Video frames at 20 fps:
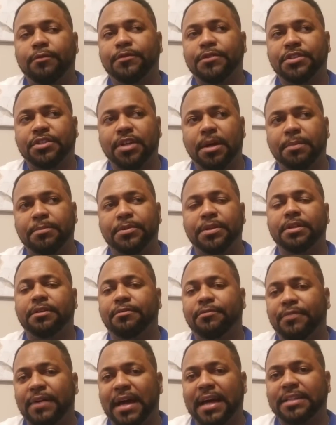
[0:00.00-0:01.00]
for something, to
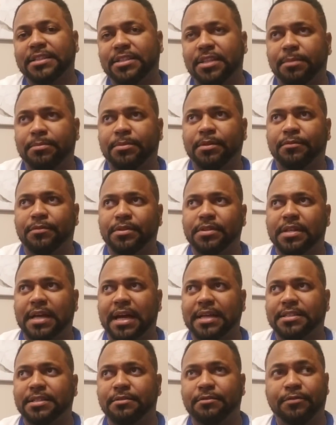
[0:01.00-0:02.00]
find something for
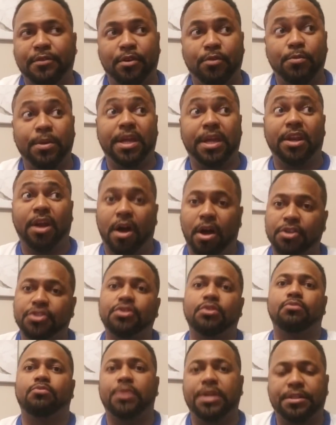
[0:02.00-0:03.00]
Tyson Fury, we can
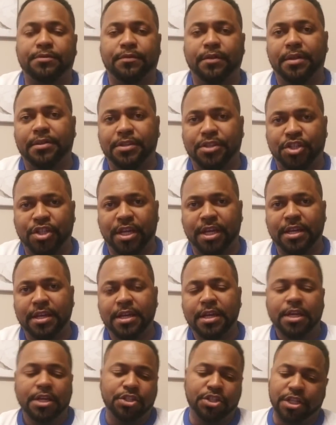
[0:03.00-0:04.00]
also reach for other shit.
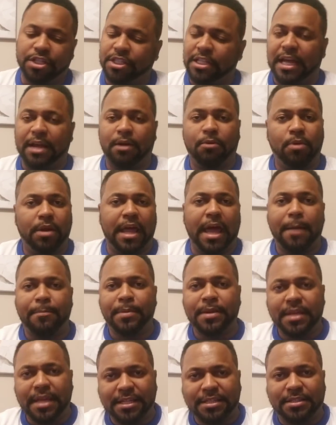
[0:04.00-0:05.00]
Just like what
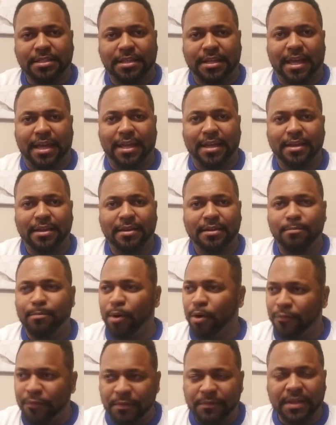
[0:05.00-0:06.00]
happened yesterday.
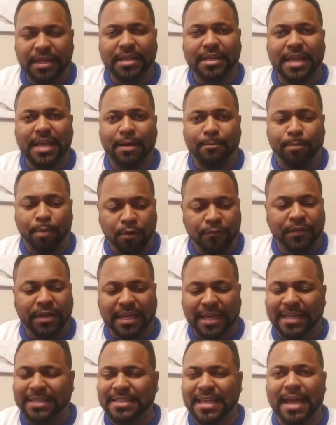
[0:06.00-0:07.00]
Perfect
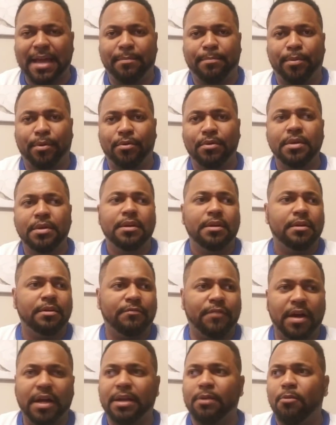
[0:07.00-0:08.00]
example.
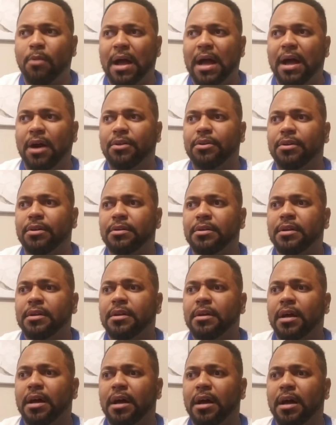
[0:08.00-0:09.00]
Fucking Wilder
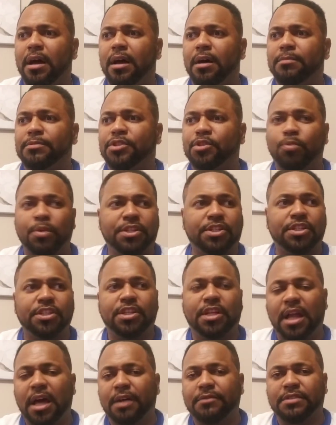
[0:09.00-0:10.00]
switched his
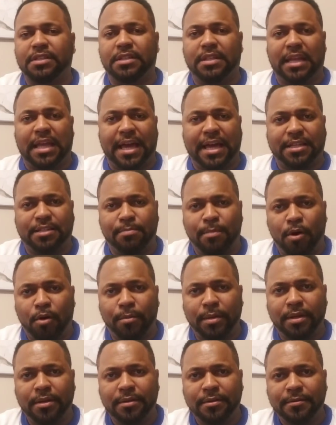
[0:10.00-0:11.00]
gloves at the last moment.